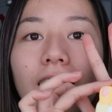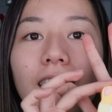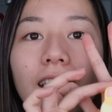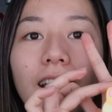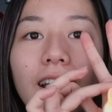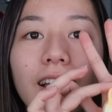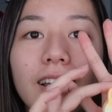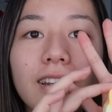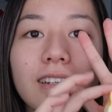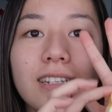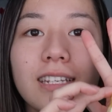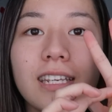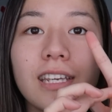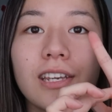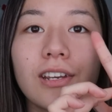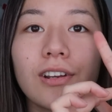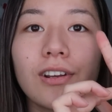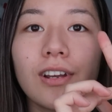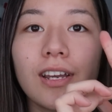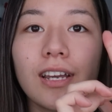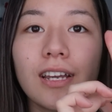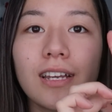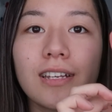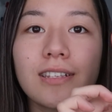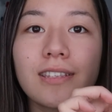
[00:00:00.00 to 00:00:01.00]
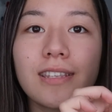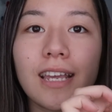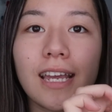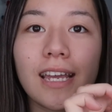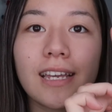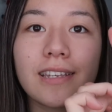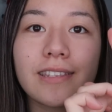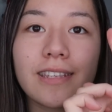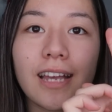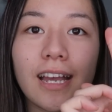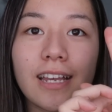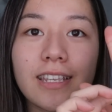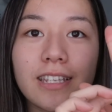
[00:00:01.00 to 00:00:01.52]
And here is
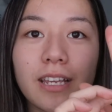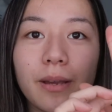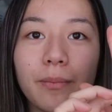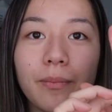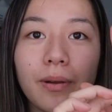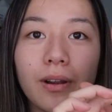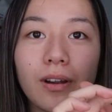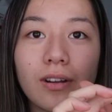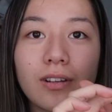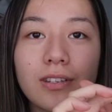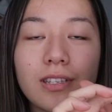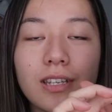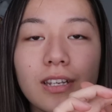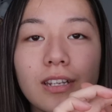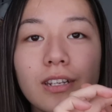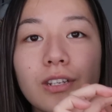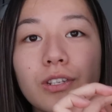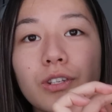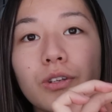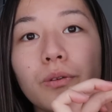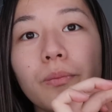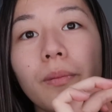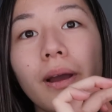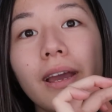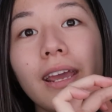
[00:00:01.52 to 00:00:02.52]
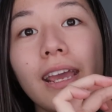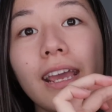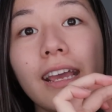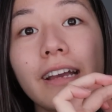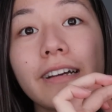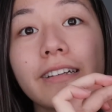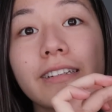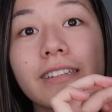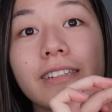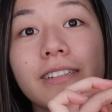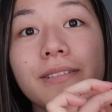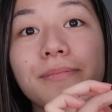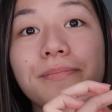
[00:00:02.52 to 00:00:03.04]
a size comparison to my
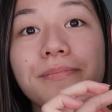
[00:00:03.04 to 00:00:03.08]
hand.